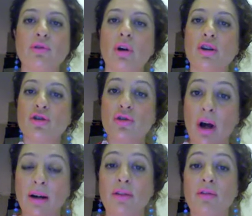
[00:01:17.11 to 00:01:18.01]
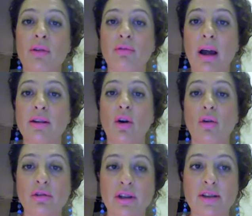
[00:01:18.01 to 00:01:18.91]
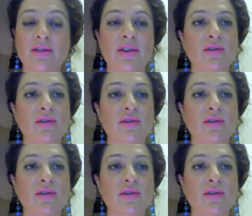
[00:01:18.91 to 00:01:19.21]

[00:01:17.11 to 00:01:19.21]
to attract the right audience.